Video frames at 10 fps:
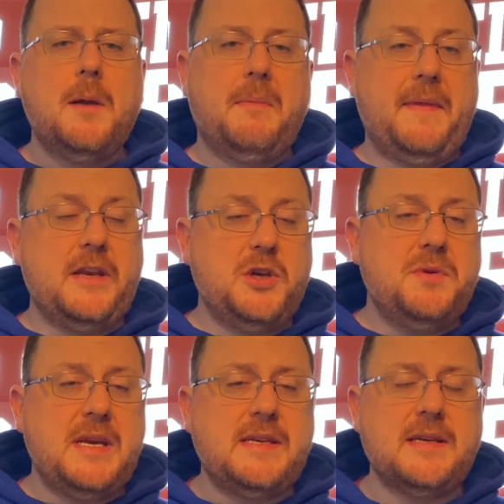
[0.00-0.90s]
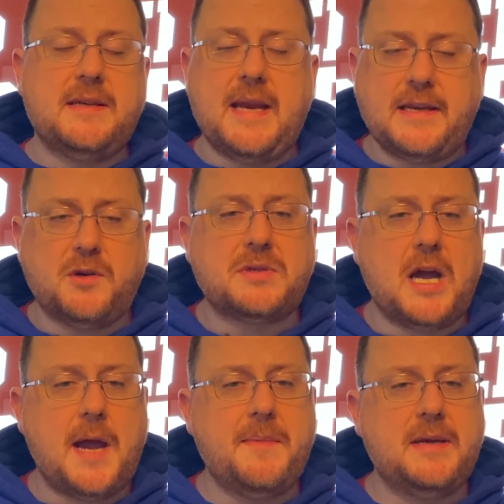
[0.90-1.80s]
but they do need to take their
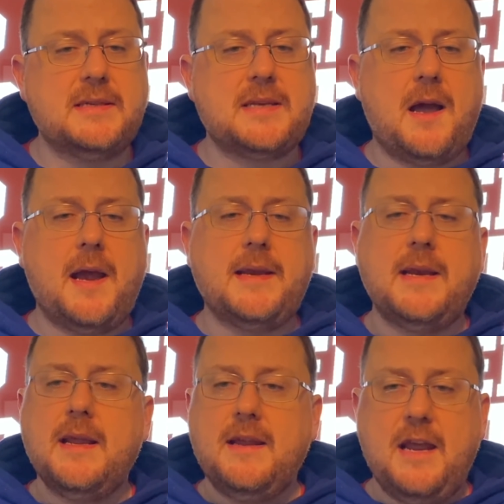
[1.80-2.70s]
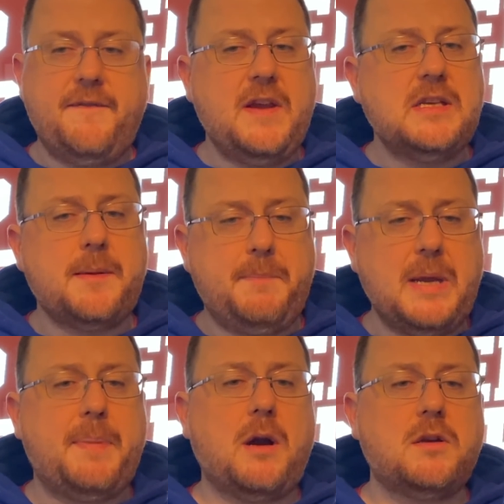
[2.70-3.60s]
time and decide if he's a
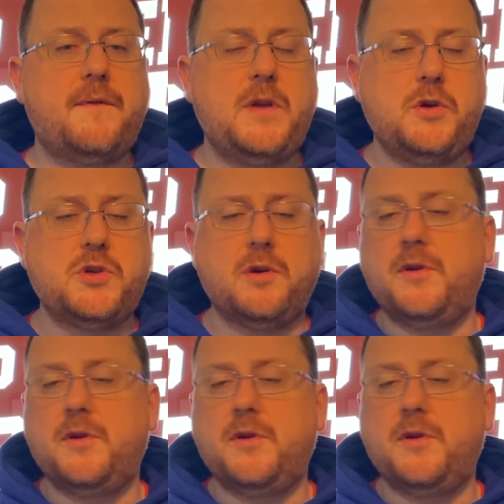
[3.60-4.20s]
big part of the future.